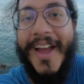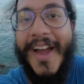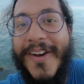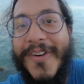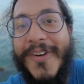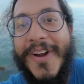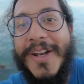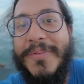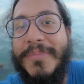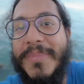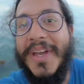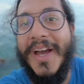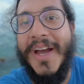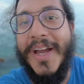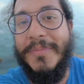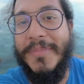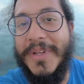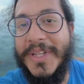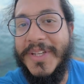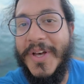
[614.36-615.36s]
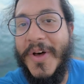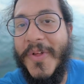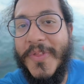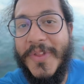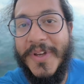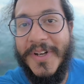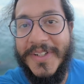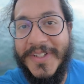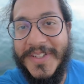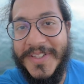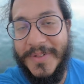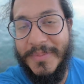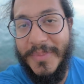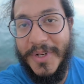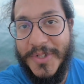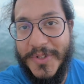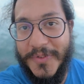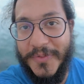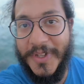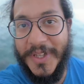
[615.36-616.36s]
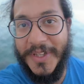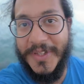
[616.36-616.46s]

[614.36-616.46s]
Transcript: And right behind me down there, there's a bunch of